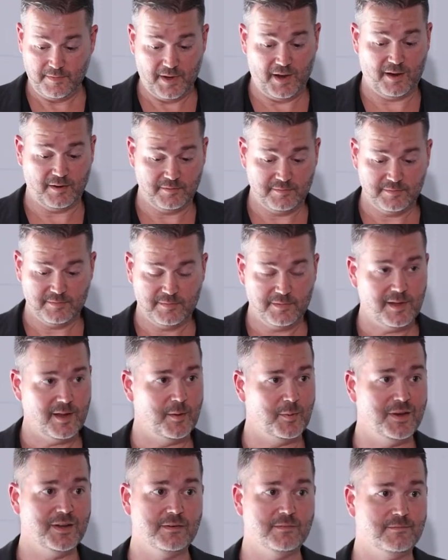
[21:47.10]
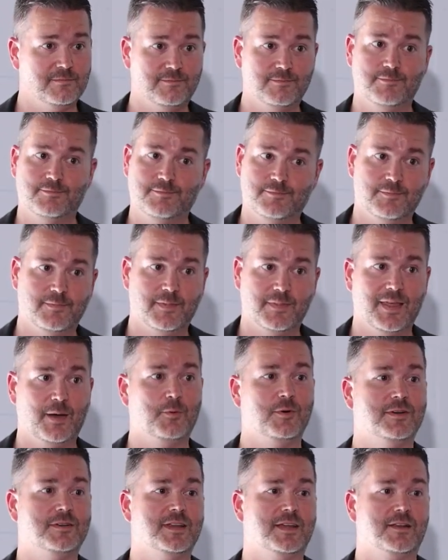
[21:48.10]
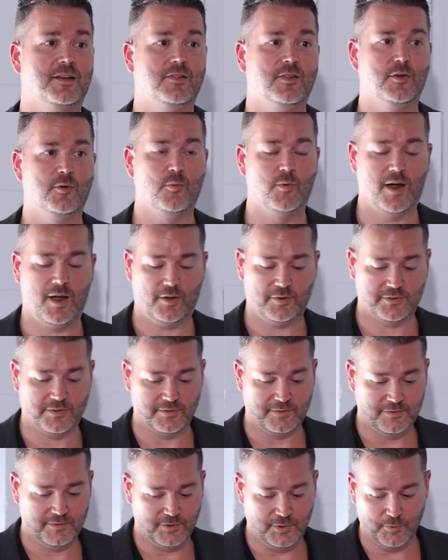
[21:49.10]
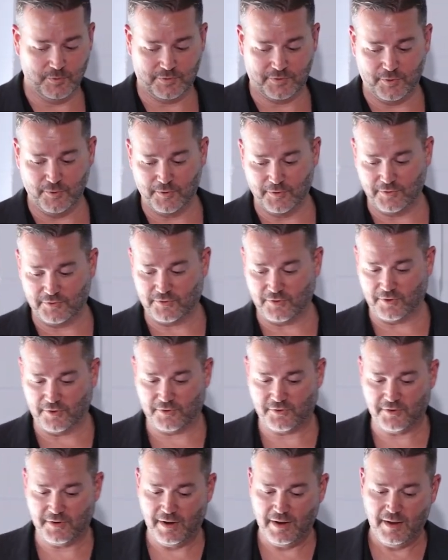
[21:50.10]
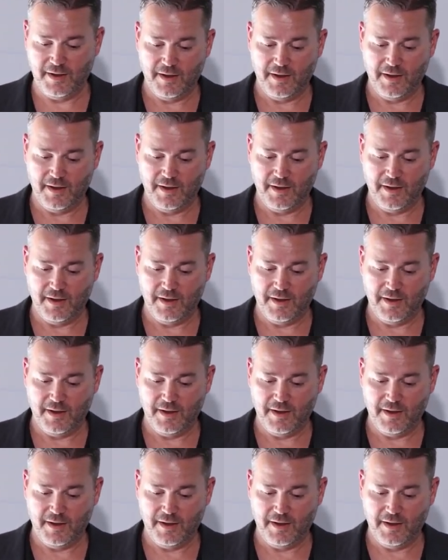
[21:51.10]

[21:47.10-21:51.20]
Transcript: yeah, I mean, that would have taken a little while to do with Google search.